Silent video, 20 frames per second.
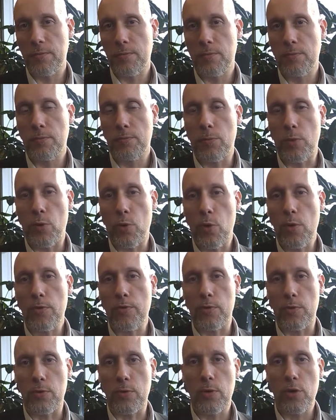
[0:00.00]

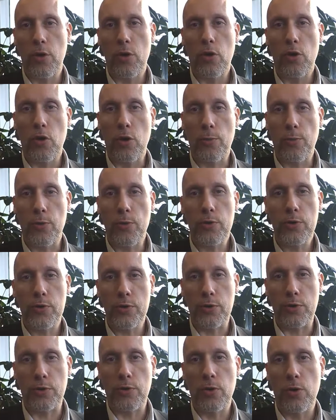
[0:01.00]
Moreover, a
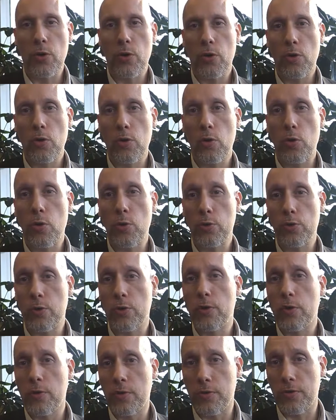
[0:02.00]
person who would
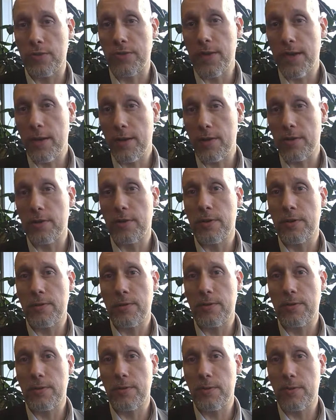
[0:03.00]
dare
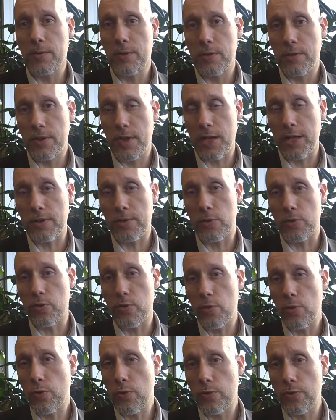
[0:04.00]
telling the
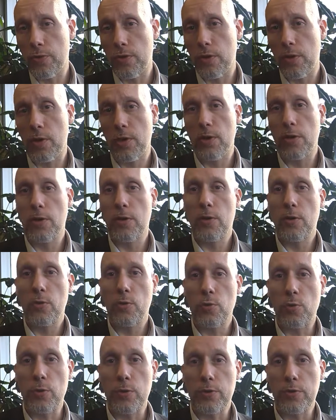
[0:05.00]
truth
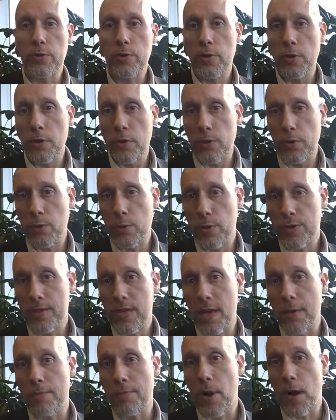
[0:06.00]
would risk
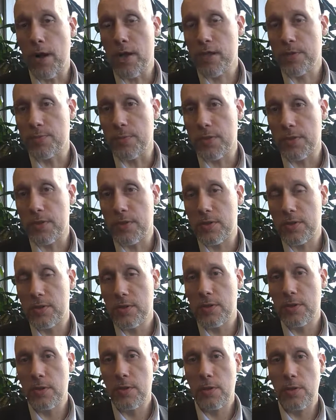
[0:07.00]
embarrassment,
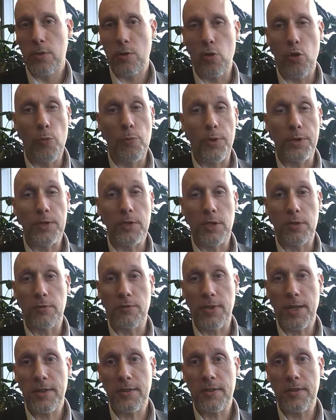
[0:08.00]
open
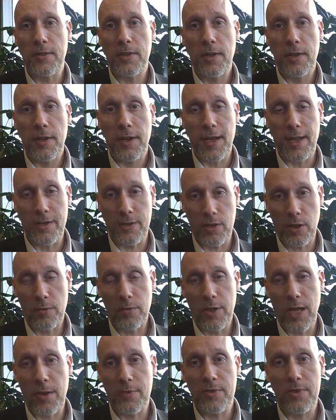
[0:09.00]
conflict, and
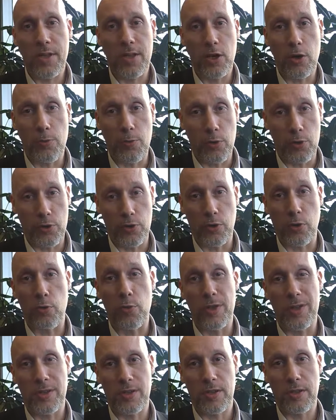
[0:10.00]
sometimes take a personal
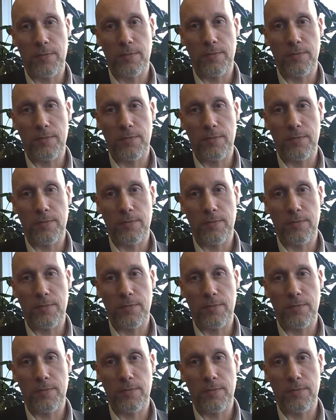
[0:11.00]
risk.